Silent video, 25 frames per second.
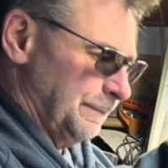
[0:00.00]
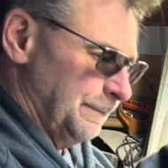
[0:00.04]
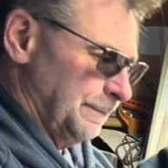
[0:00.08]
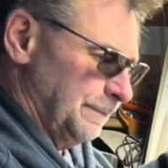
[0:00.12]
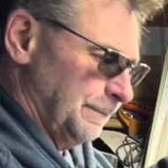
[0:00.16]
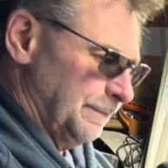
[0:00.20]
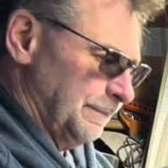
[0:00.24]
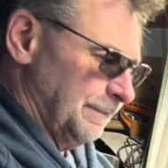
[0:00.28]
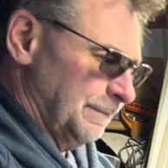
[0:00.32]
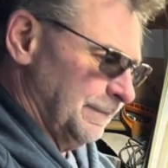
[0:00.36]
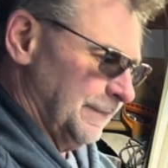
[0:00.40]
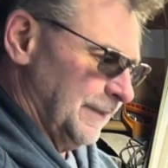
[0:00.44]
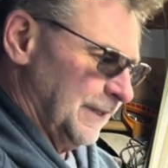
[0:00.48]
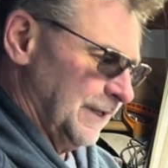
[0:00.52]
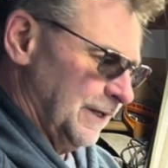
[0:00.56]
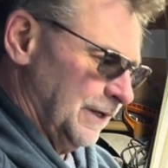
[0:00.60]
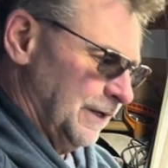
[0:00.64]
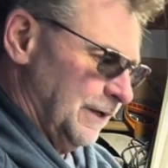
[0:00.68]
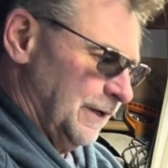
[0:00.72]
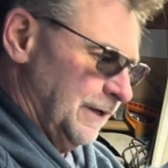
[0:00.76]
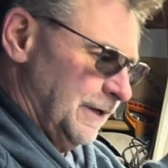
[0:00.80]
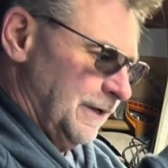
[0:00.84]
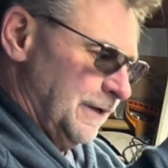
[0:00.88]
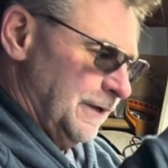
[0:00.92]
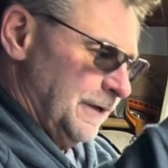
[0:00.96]

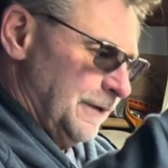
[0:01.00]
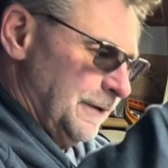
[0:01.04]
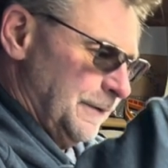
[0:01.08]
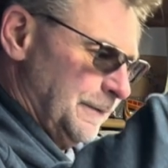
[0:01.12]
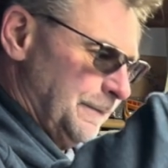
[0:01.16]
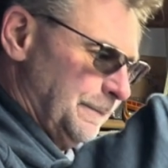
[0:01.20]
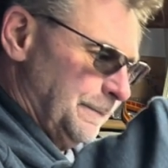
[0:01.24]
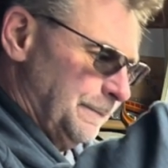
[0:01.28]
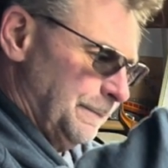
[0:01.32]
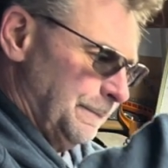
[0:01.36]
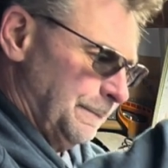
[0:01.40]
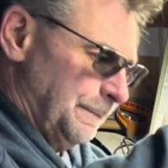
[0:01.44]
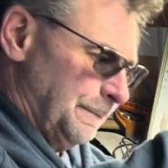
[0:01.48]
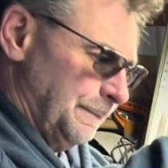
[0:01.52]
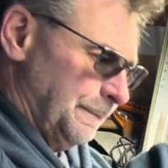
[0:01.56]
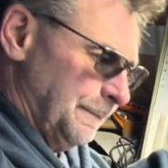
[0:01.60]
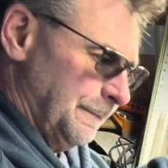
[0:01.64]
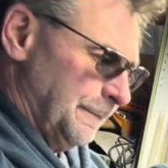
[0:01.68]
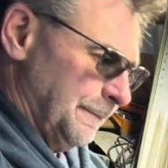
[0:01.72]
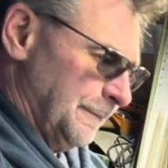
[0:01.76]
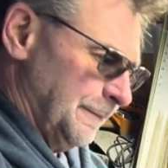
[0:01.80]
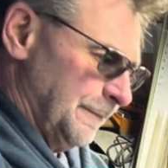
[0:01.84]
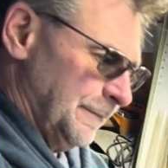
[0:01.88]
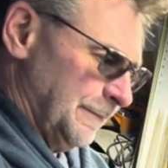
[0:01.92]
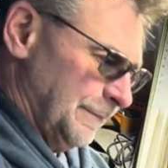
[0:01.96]

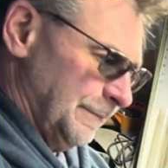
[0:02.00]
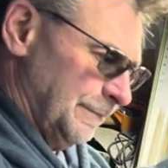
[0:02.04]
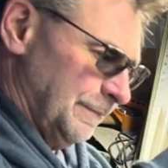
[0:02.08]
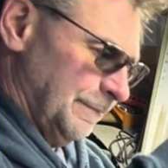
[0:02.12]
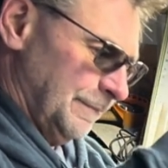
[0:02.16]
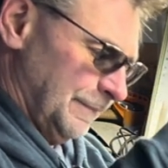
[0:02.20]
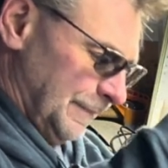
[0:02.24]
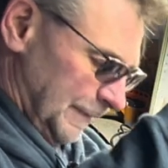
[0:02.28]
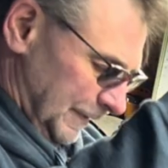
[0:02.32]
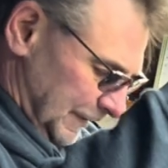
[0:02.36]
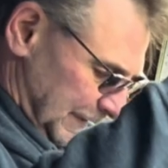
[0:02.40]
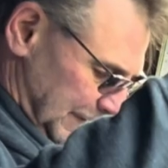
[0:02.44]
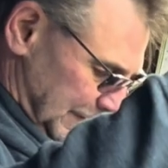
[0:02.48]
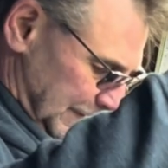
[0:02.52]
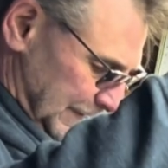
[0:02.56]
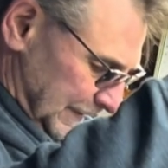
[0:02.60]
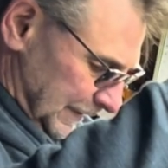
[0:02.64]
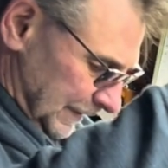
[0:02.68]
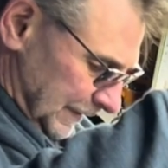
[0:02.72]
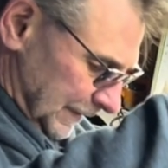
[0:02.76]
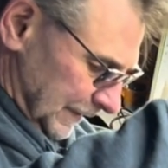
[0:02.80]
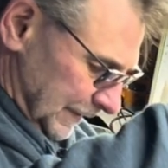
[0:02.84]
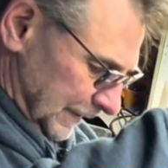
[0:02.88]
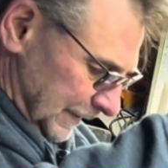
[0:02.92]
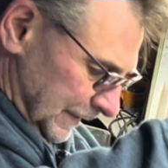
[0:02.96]
(no one is talking)